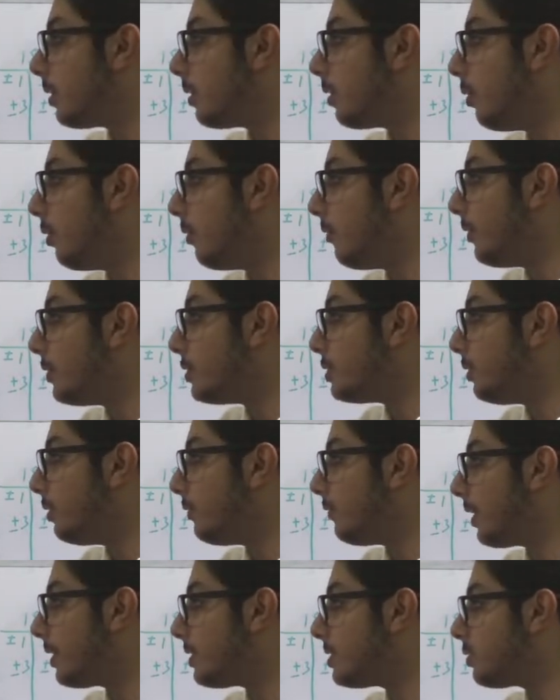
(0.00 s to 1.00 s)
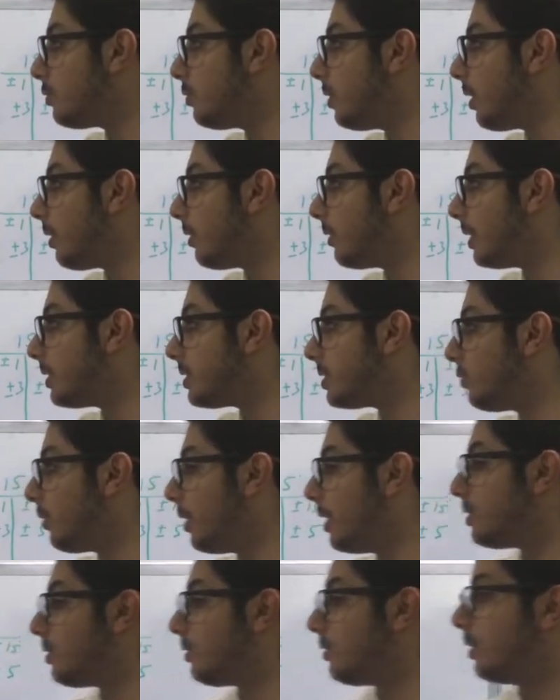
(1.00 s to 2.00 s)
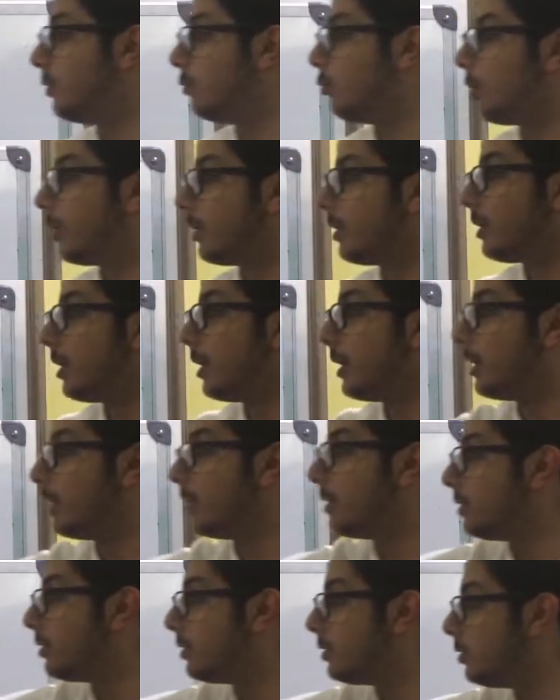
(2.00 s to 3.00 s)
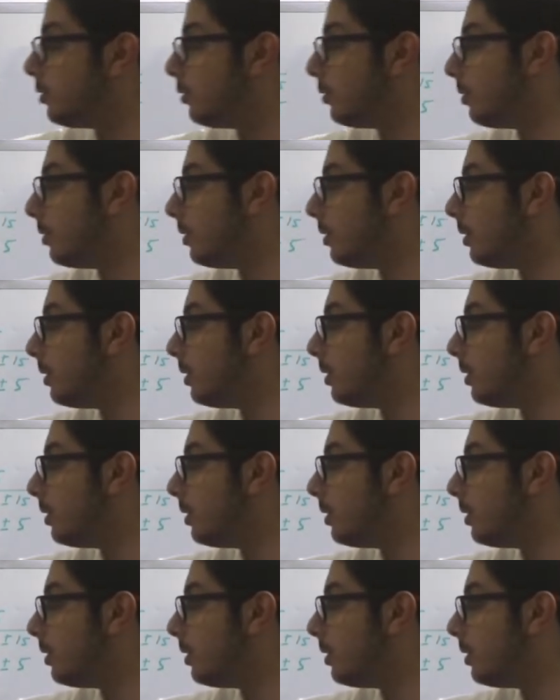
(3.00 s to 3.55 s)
coefficient of x squared that's greater than 1, like 2.